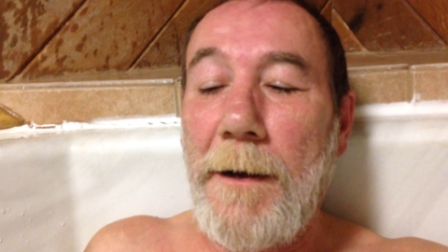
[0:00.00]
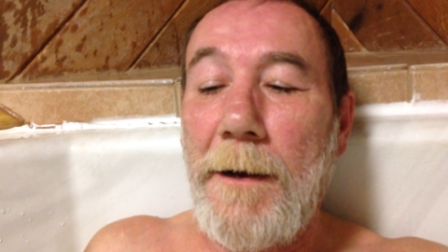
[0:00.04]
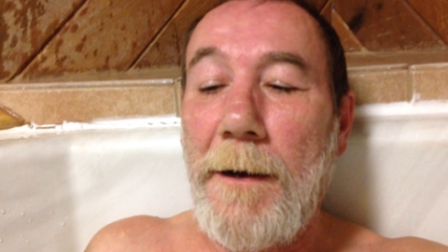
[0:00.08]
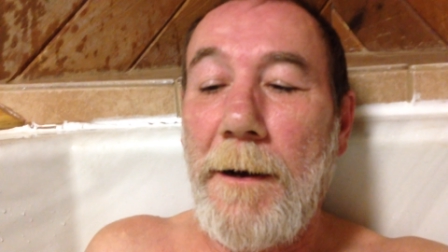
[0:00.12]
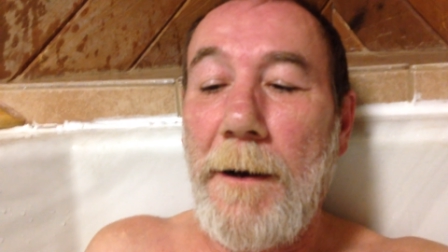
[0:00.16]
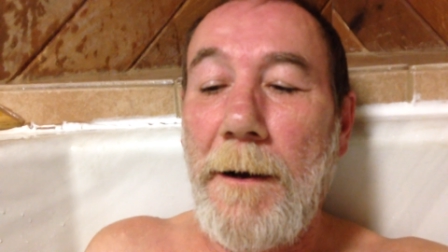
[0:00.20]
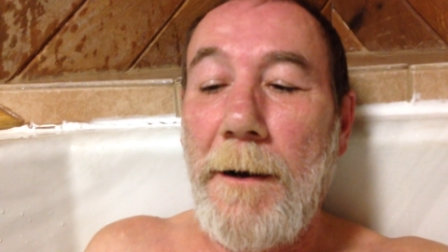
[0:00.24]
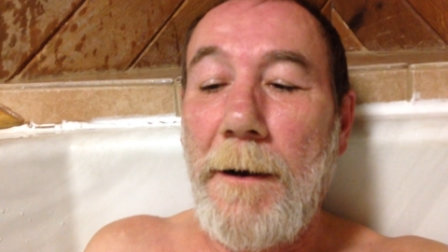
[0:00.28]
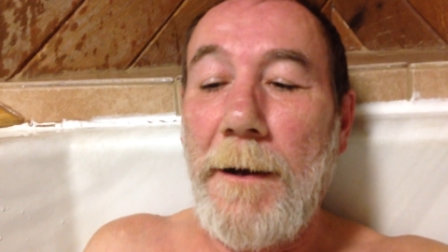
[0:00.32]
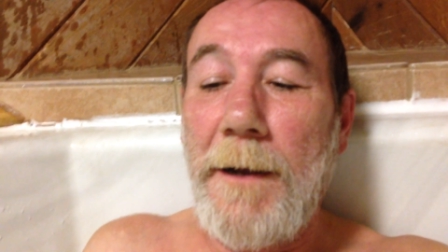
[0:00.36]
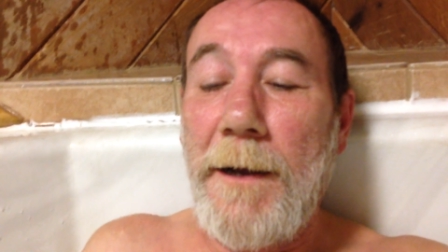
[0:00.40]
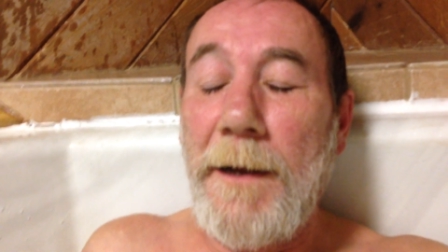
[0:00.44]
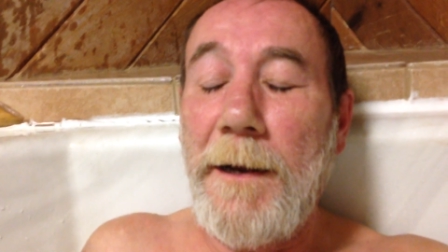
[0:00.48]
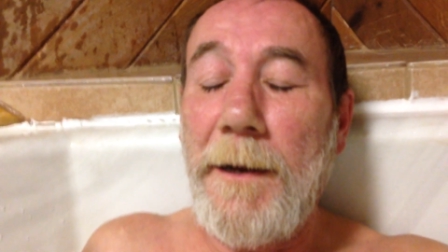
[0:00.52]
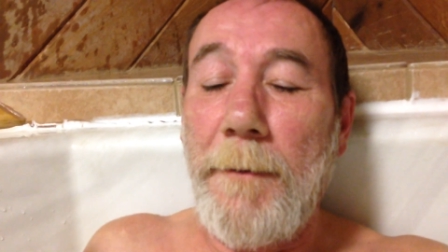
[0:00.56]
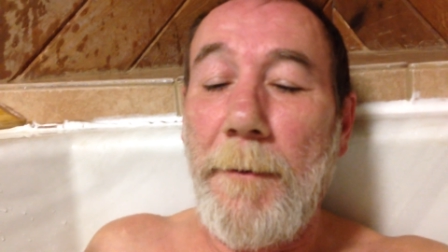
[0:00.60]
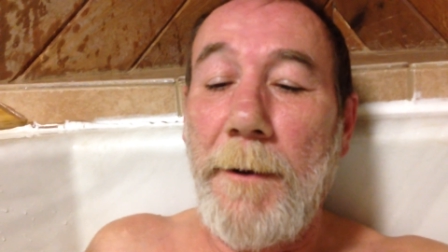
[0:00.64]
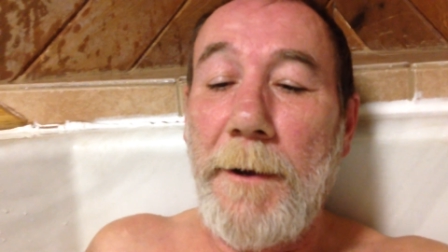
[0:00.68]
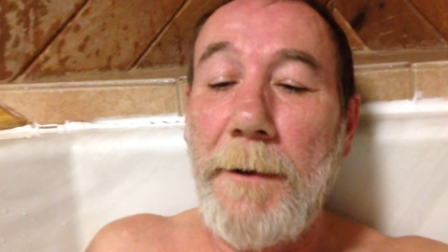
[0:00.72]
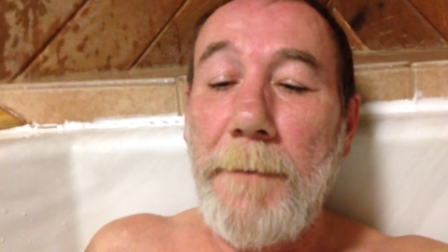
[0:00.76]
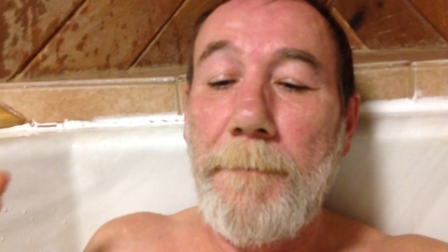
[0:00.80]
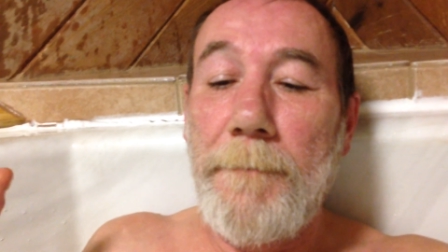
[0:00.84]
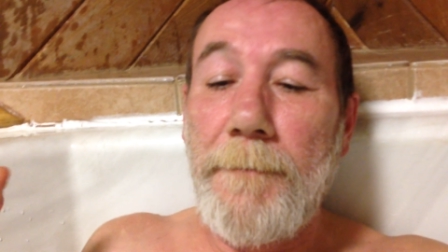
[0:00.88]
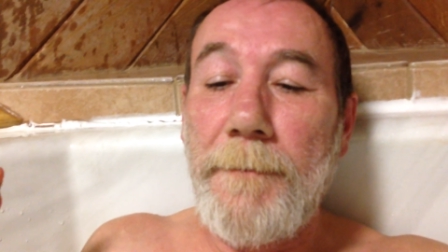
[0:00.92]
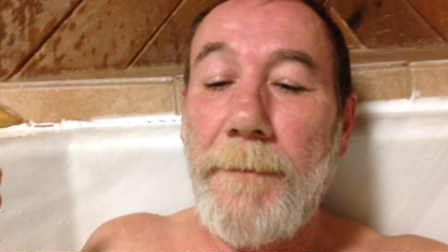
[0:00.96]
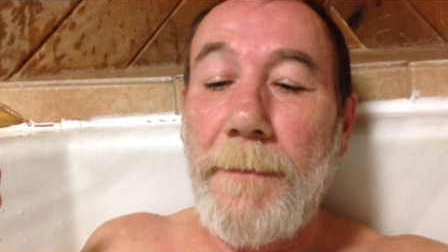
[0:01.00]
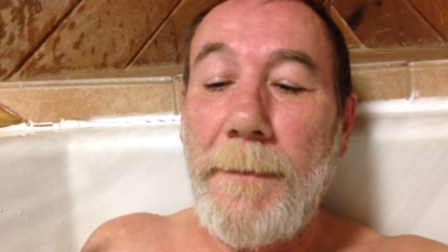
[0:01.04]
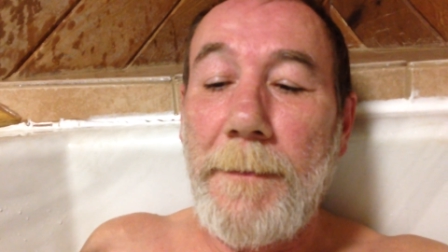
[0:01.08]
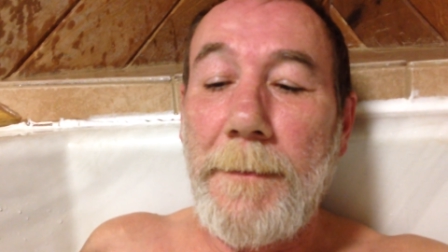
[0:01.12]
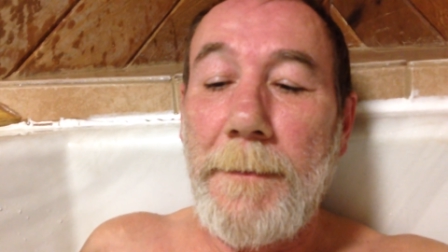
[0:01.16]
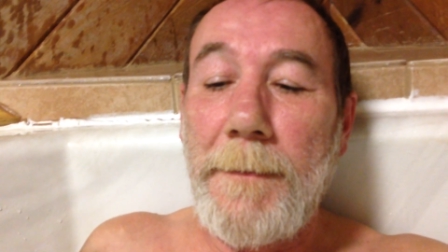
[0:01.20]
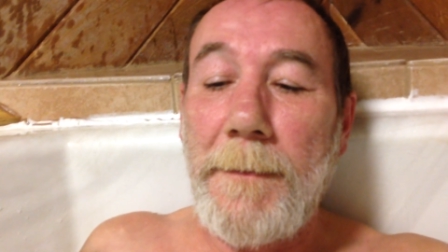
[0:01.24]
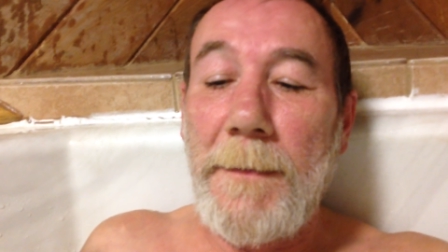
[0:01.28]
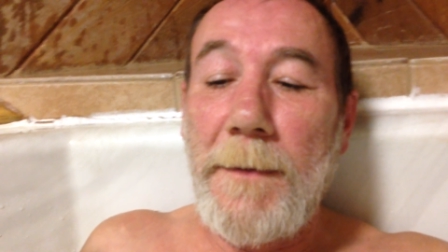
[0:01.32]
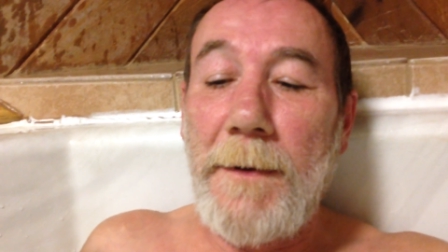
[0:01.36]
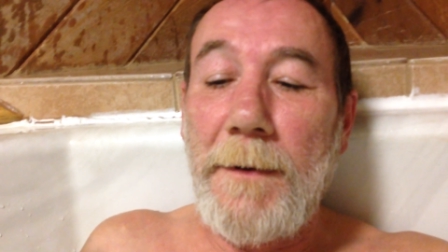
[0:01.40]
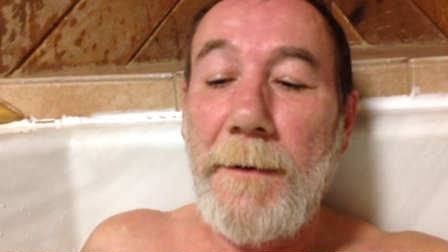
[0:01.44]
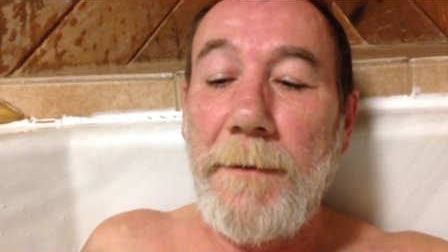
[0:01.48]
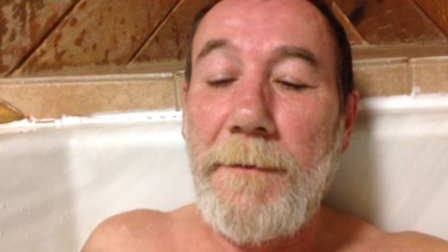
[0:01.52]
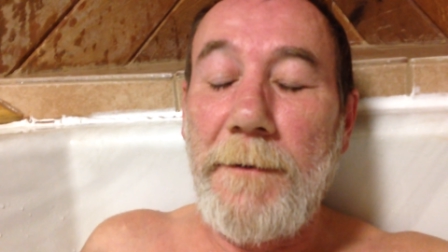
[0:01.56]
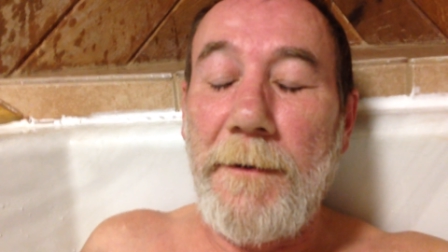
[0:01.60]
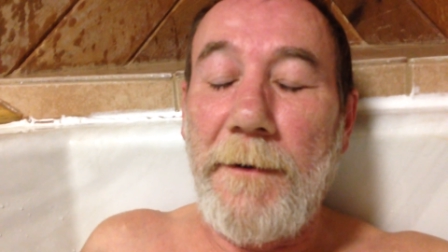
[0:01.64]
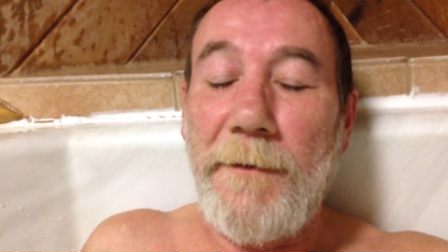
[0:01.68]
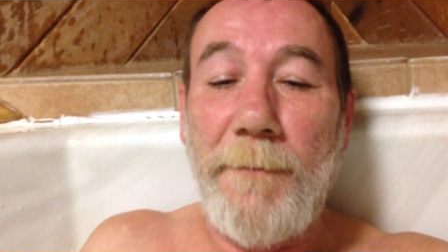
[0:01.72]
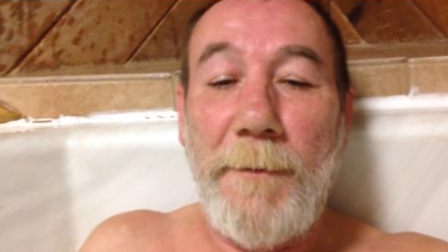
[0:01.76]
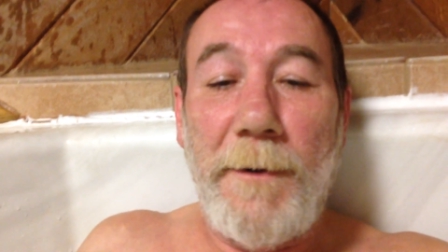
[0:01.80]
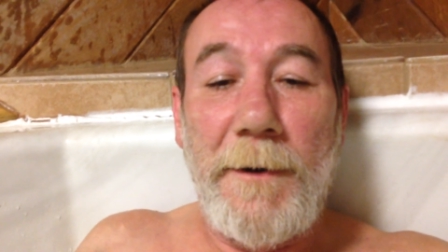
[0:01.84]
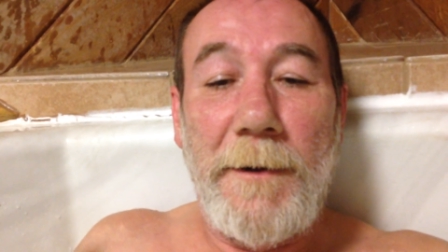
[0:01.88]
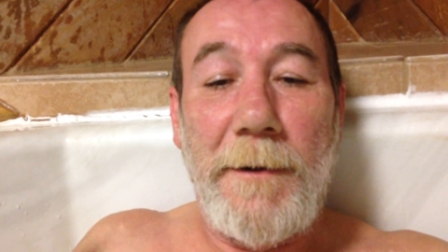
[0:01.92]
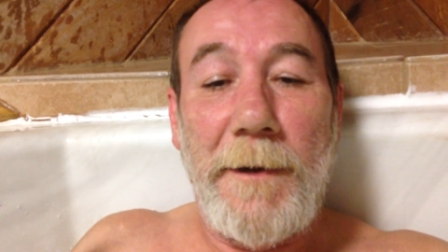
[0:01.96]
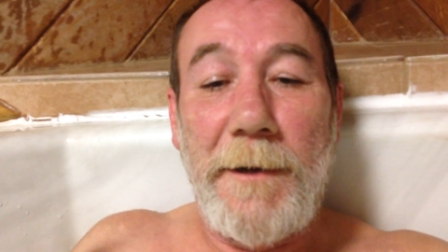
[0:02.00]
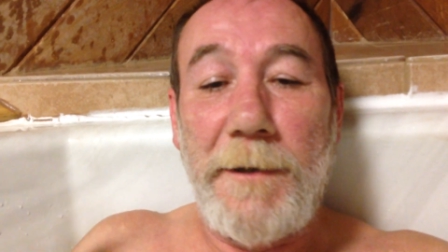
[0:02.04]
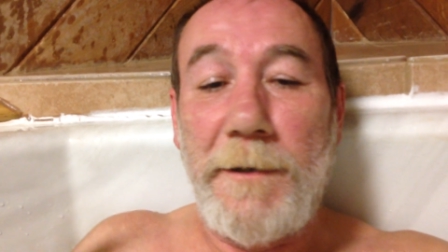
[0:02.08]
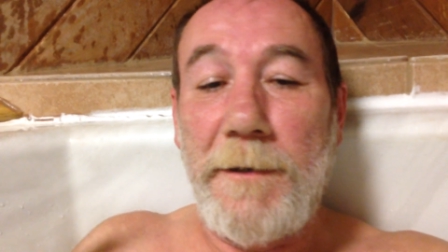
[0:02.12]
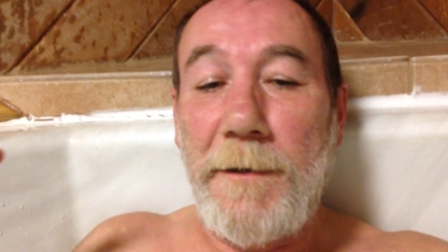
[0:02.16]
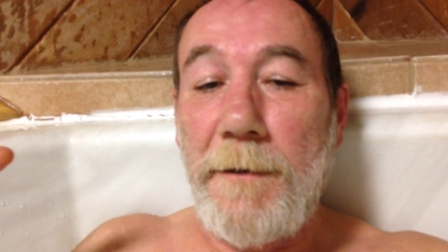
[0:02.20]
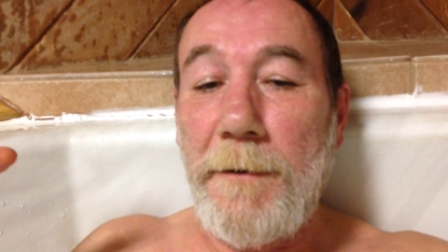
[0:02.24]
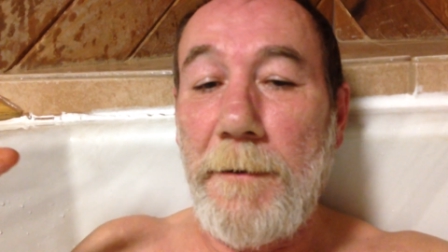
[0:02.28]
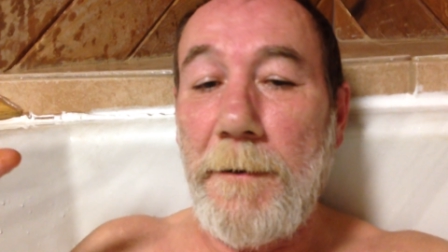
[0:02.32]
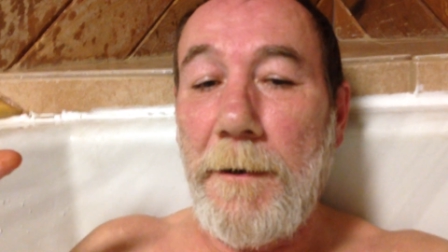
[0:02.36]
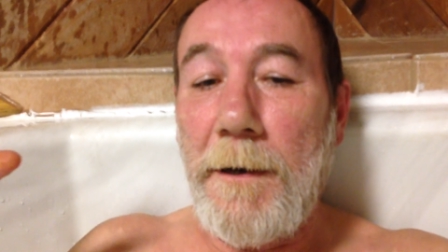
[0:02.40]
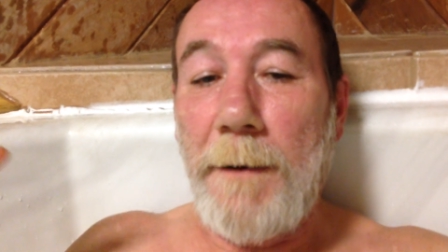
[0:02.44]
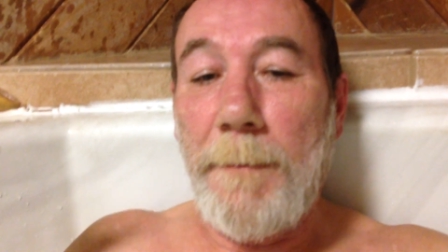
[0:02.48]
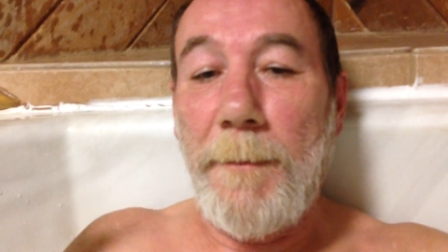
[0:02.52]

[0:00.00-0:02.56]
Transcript: Uh, anyway, just want to let you know